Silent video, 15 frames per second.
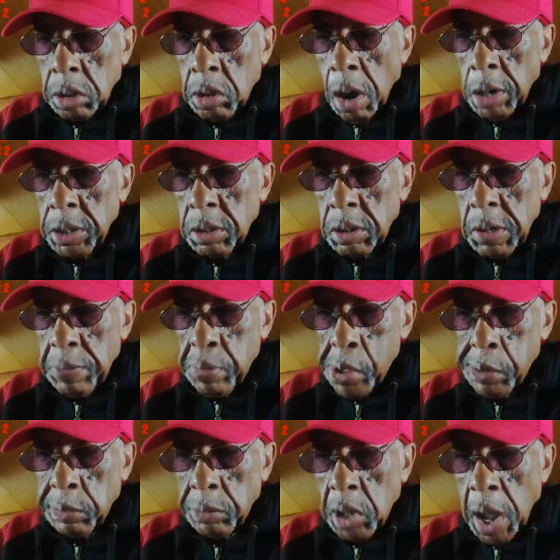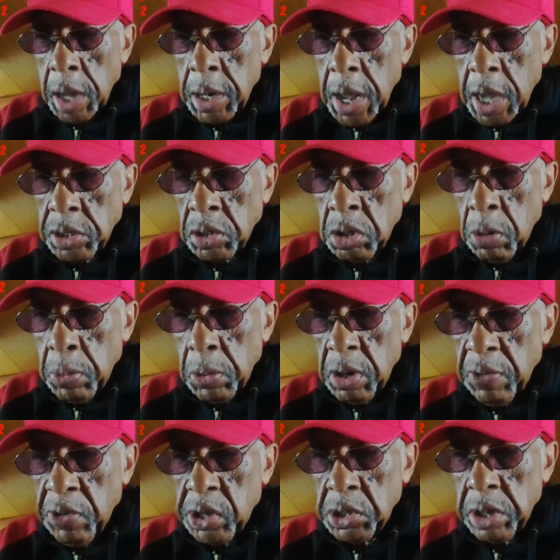called it the Allah's Temple
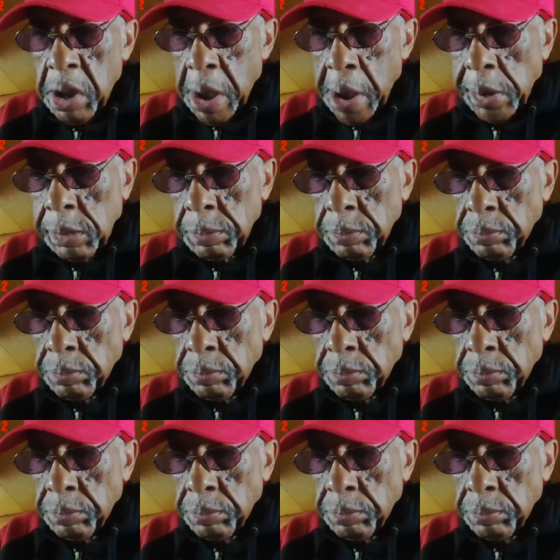of Islam